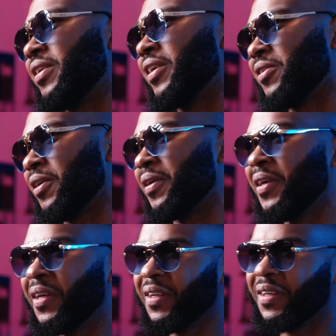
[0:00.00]
does the,
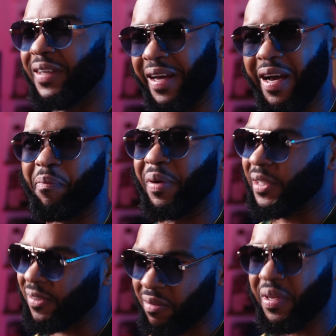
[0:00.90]
yeah, but
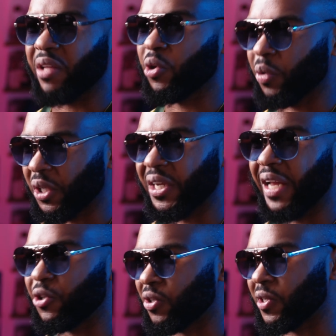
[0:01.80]
there's sometimes when you want to
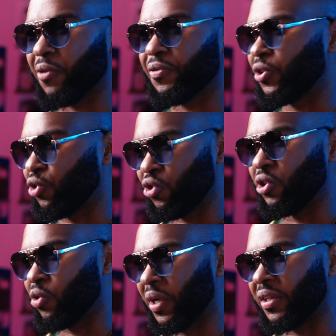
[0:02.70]
challenge yourself and
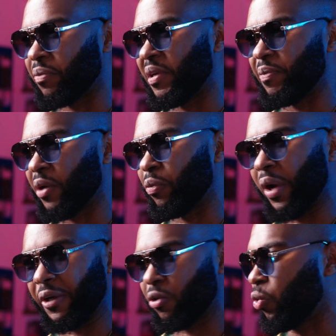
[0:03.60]
you don't get the BPM
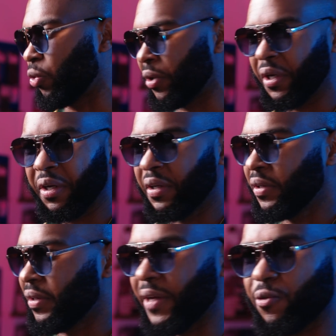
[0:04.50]
right, or
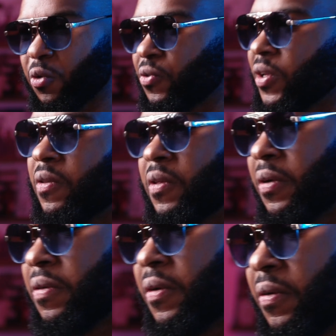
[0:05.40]
Yeah, so those are
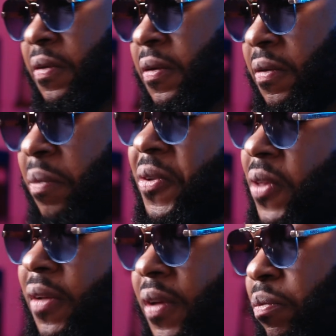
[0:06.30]
the
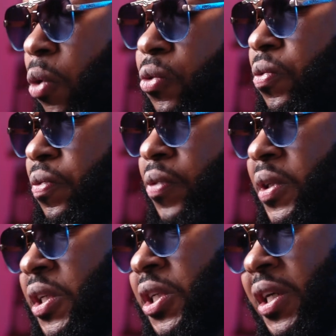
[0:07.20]
mistakes that most
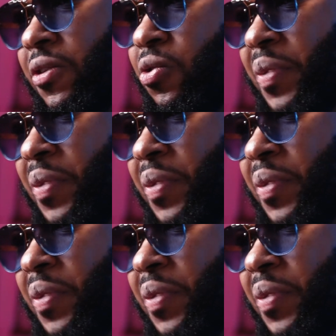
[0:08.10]
DJs do